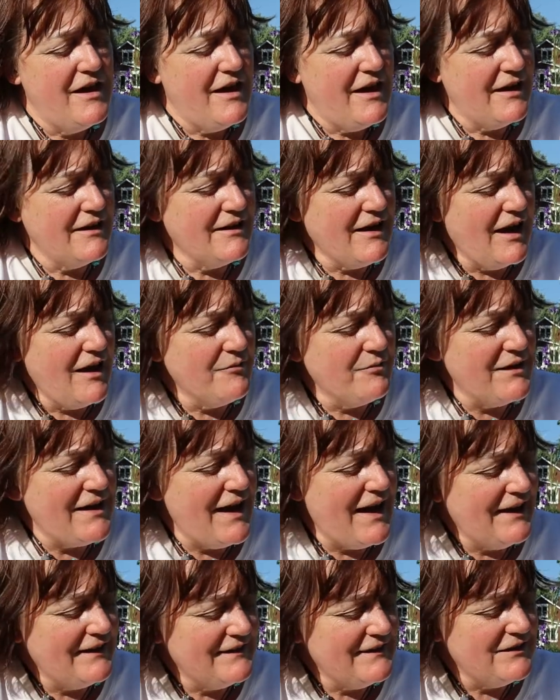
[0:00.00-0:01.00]
And God, we
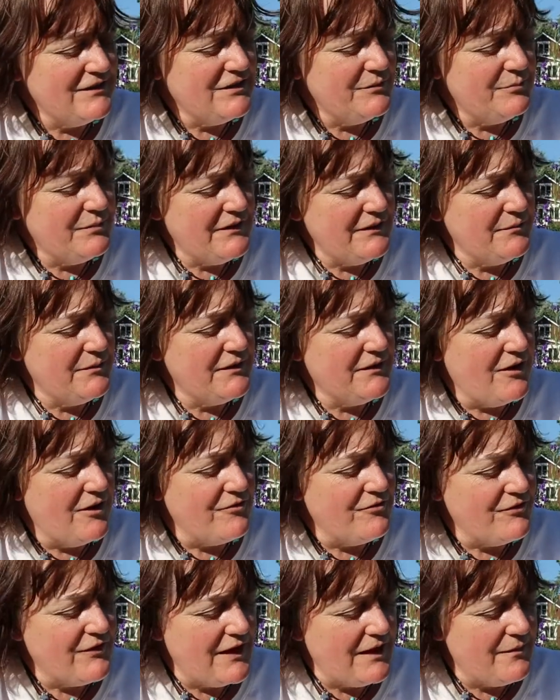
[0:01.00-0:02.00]
ask you to be with our
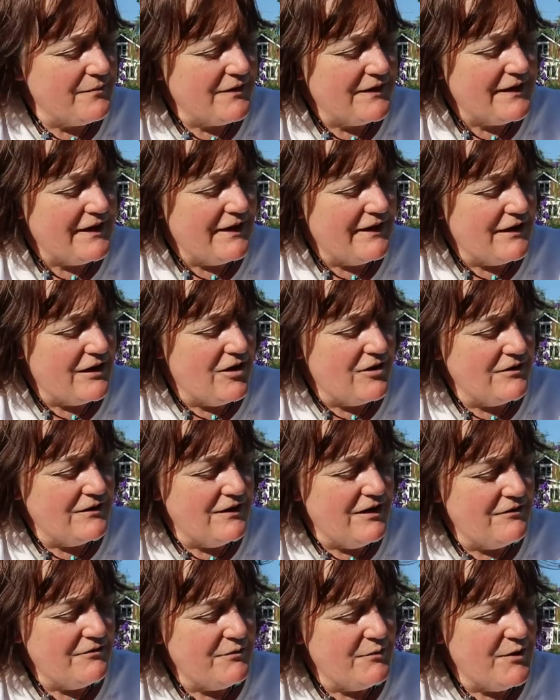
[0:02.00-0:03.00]
family and our
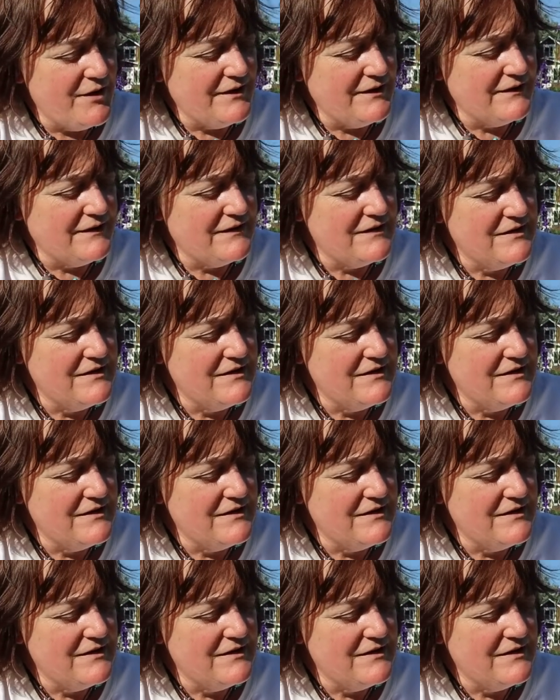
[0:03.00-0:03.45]
loved ones.